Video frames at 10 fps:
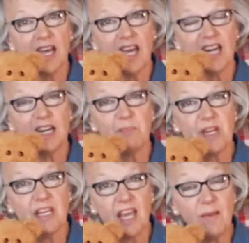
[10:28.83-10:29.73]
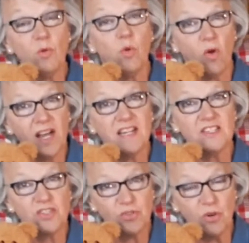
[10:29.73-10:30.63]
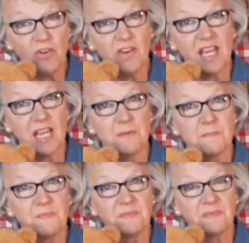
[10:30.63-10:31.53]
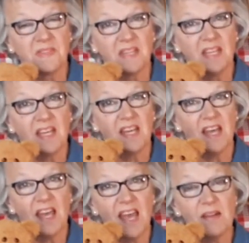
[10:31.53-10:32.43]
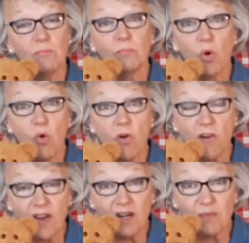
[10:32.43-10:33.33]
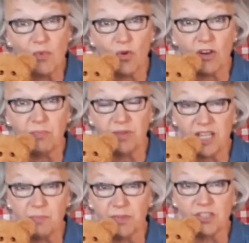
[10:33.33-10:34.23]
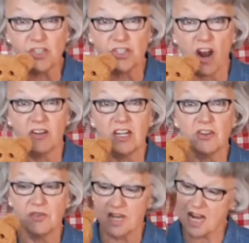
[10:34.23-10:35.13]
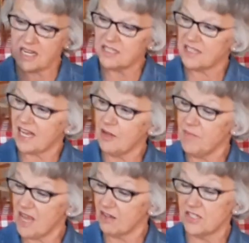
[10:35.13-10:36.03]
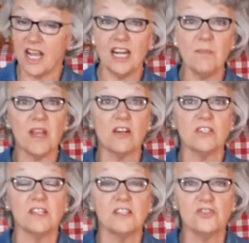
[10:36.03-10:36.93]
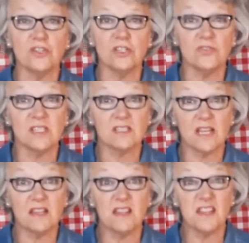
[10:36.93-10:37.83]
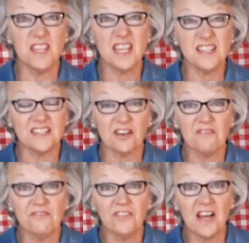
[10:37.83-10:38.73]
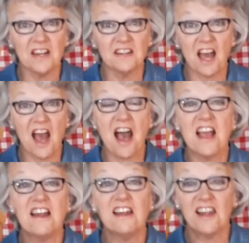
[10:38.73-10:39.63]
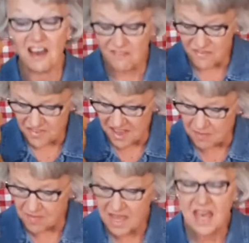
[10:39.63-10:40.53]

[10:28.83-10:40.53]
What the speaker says: And it became quite a story. And more people started creating teddy bears, and the children said, these are fun, I love them.